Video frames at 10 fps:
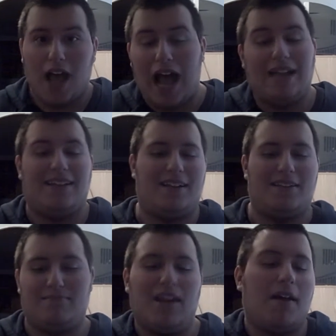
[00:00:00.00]
I
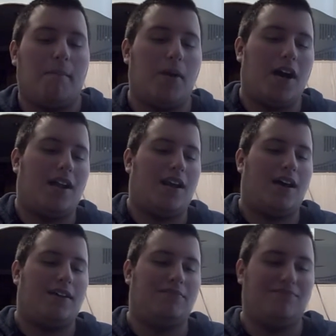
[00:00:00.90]
didn't.
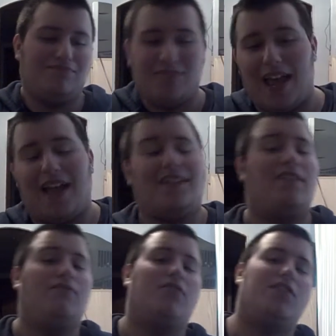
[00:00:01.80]
But yeah, I did
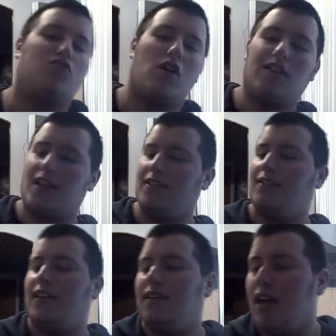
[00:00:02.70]
it for Tron
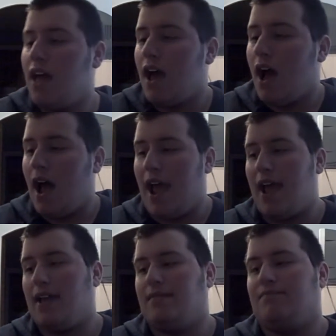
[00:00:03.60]
Legacy,
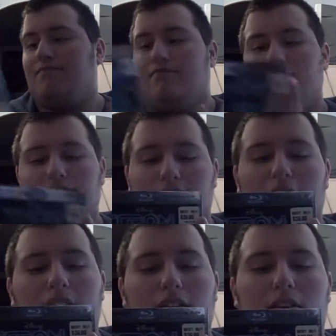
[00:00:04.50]
and
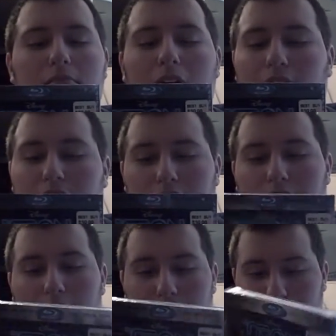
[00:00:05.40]
yeah, let's unbox it.
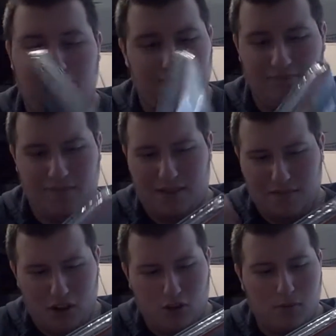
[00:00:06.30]
If
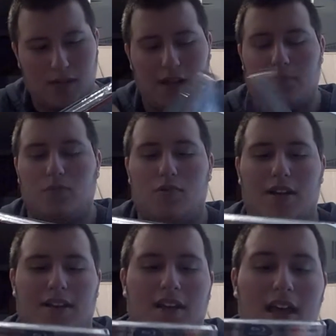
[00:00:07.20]
you don't know what comes with
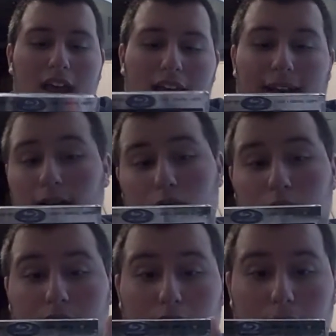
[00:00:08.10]
it, it comes
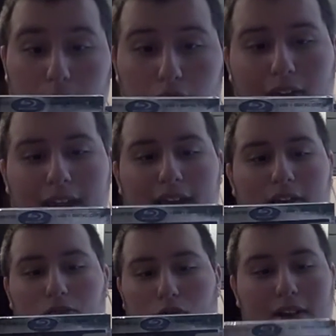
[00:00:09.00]
with the
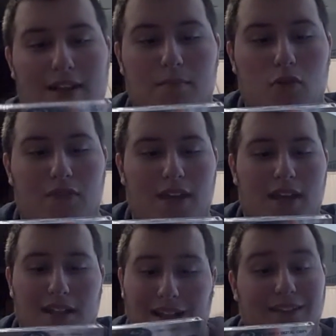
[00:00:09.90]
Blu-ray 3D
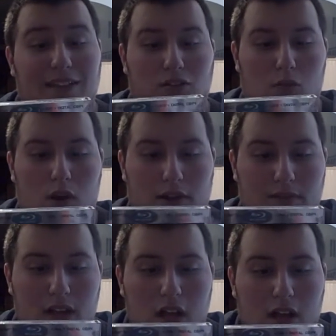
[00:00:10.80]
movie. That's disc one.
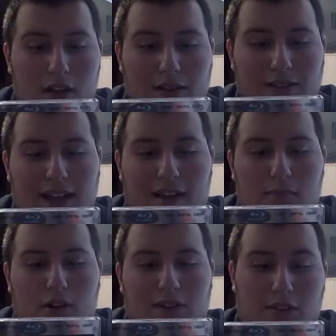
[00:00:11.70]
The second
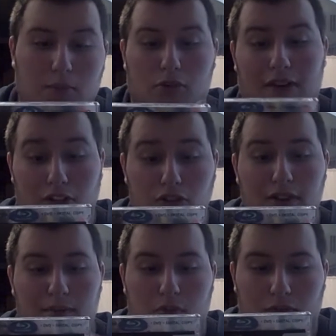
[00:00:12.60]
one is the Blu-ray
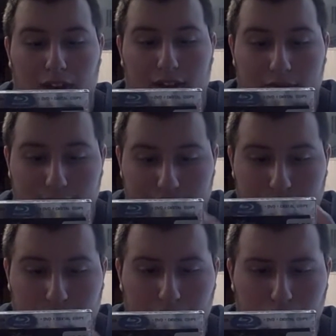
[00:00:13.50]
2D movie.
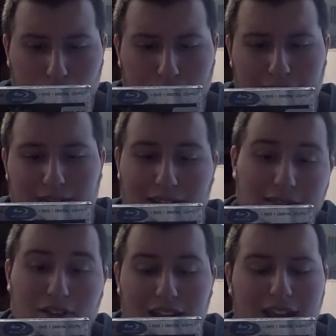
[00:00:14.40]
Disc three is the
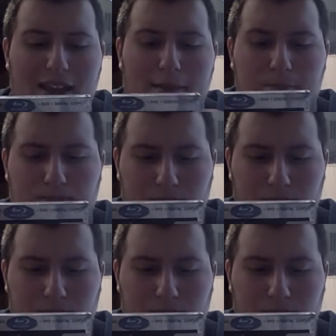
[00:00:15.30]
DVD,